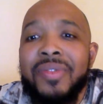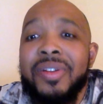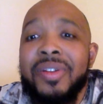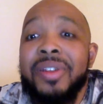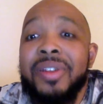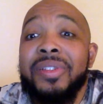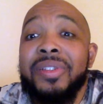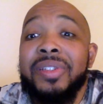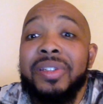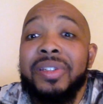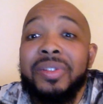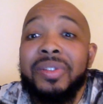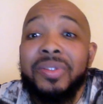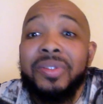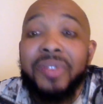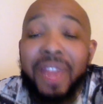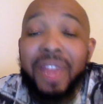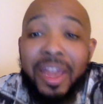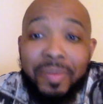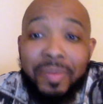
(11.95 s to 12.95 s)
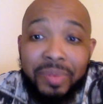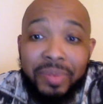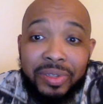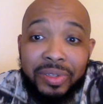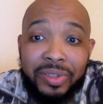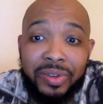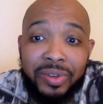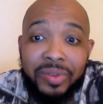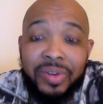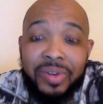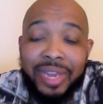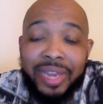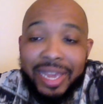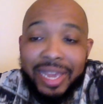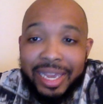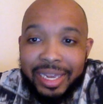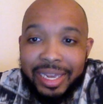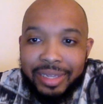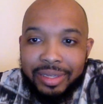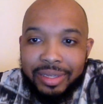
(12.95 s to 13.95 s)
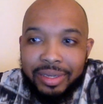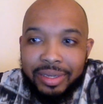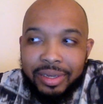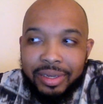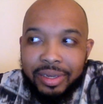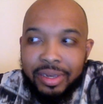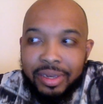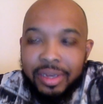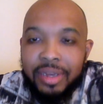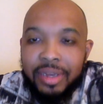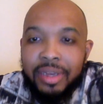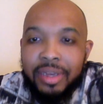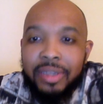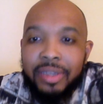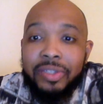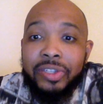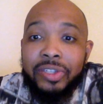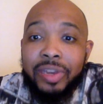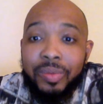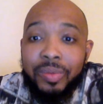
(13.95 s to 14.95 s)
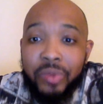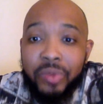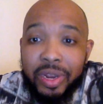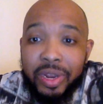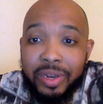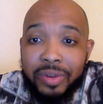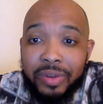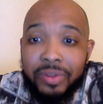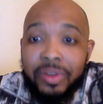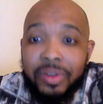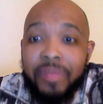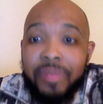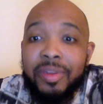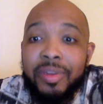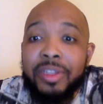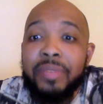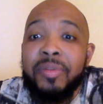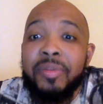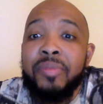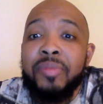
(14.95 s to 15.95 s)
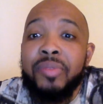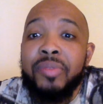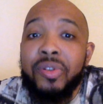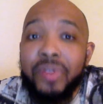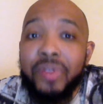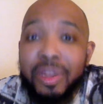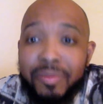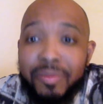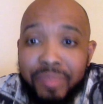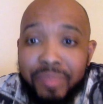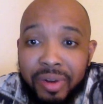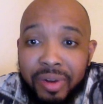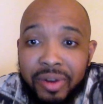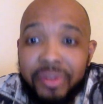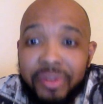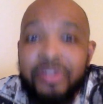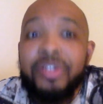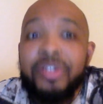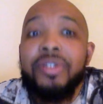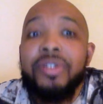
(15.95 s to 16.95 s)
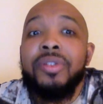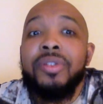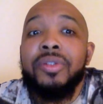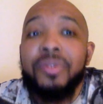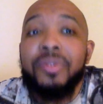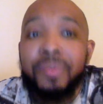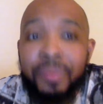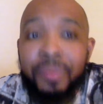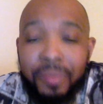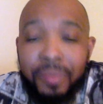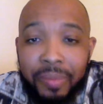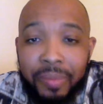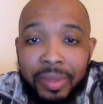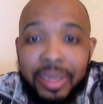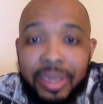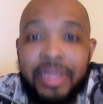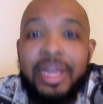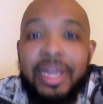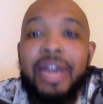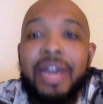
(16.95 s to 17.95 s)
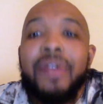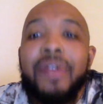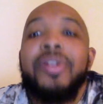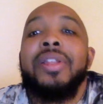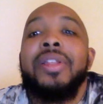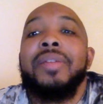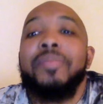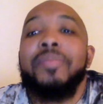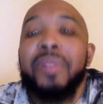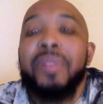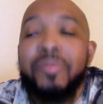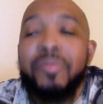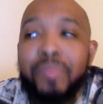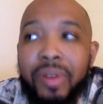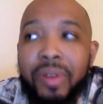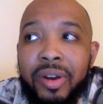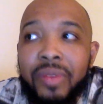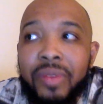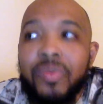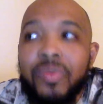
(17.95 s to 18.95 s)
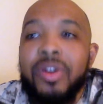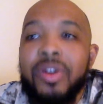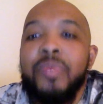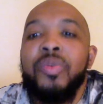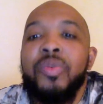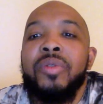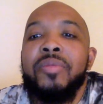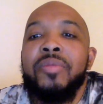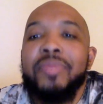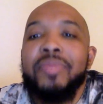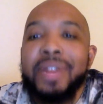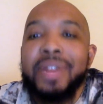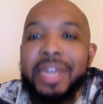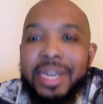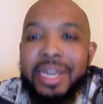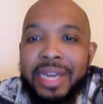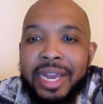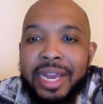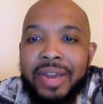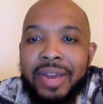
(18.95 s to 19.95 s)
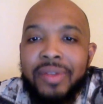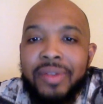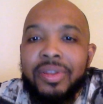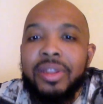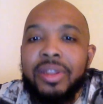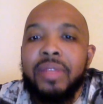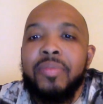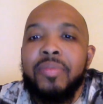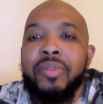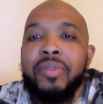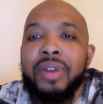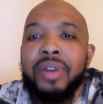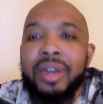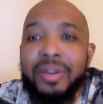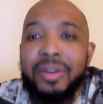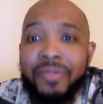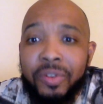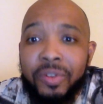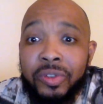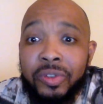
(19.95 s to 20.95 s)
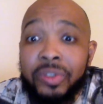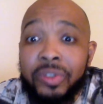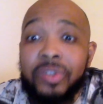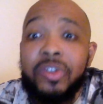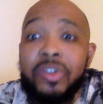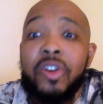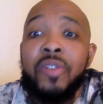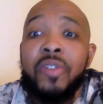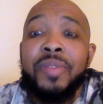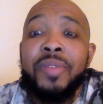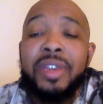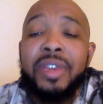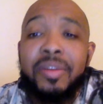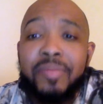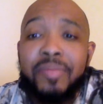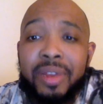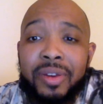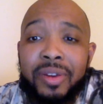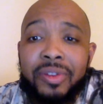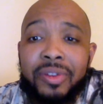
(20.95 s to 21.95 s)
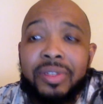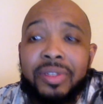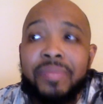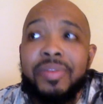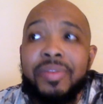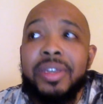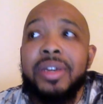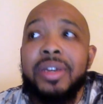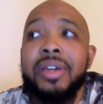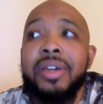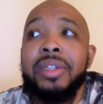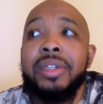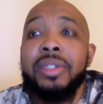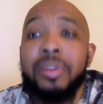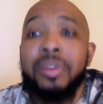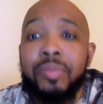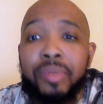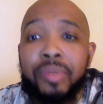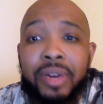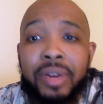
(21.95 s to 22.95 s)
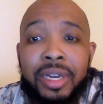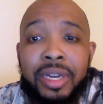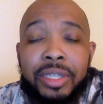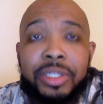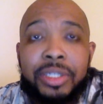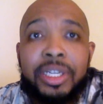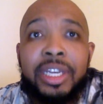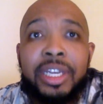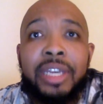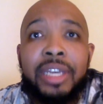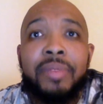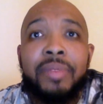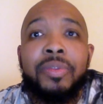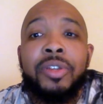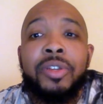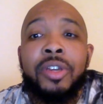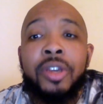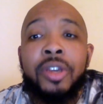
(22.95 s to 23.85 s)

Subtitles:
Uncensored episode 8. Some records are meant to be broken, part two. Now in part one we were breaking down the LeBron versus Kobe comparison because LeBron James